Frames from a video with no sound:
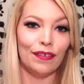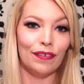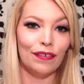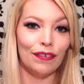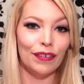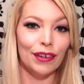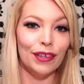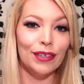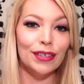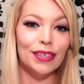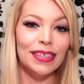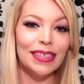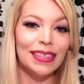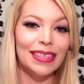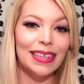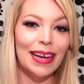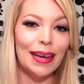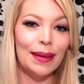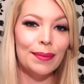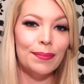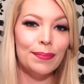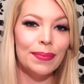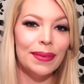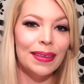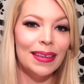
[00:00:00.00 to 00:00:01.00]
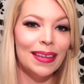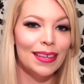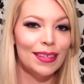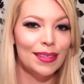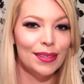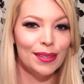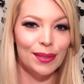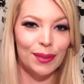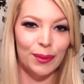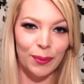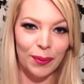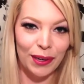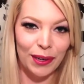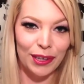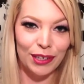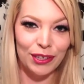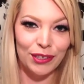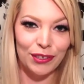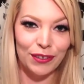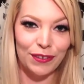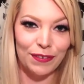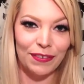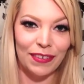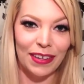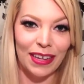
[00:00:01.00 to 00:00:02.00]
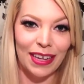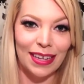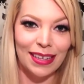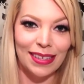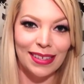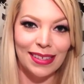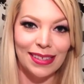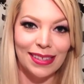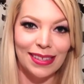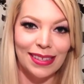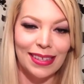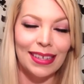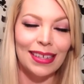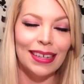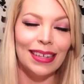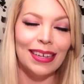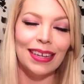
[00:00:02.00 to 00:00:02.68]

First step is to wash your face.